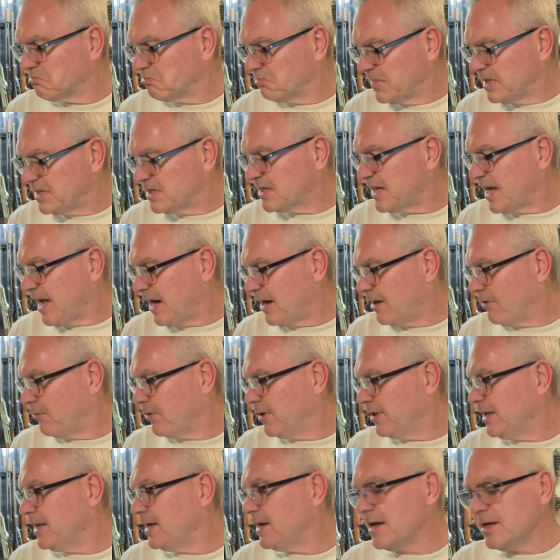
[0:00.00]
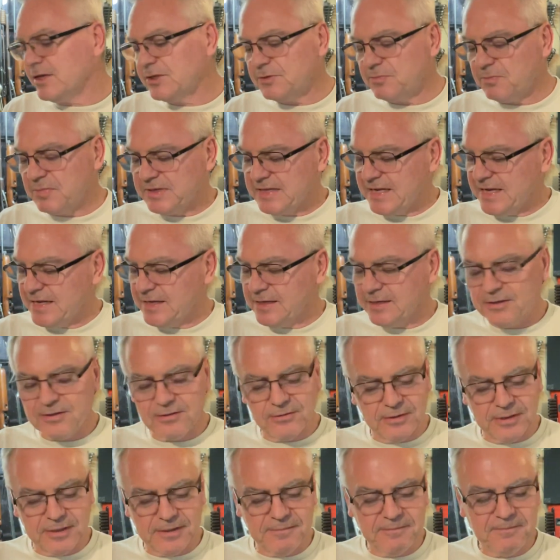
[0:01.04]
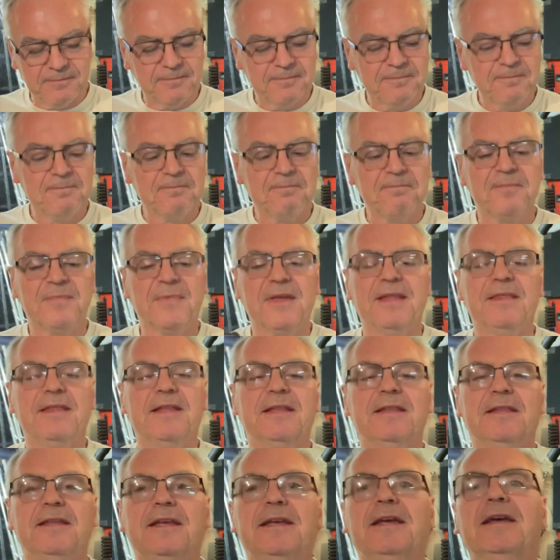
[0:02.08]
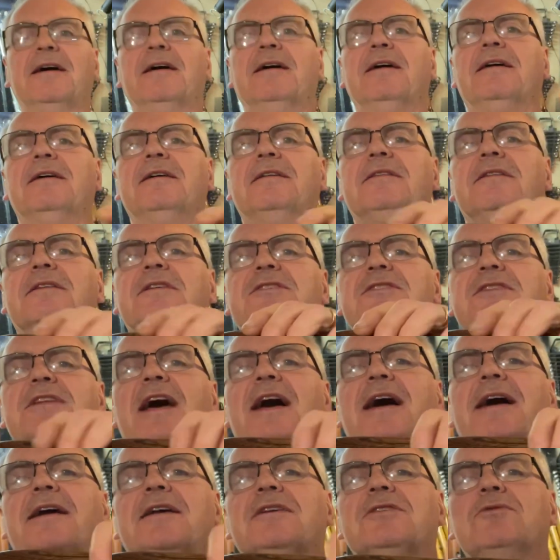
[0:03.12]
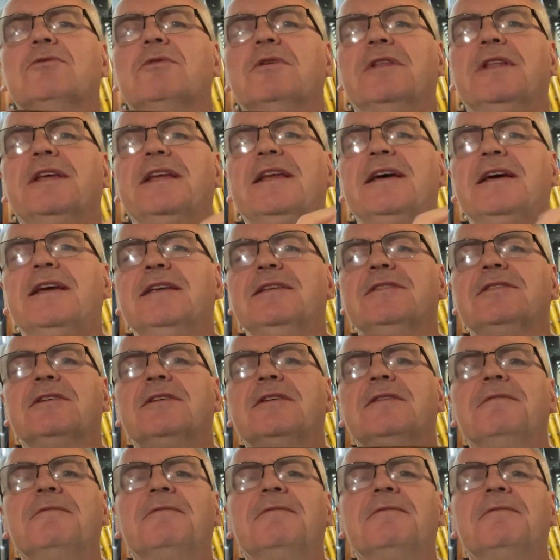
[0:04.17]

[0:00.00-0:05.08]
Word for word: it's got a really nice patina to it, and then the, uh, the stock is really nice.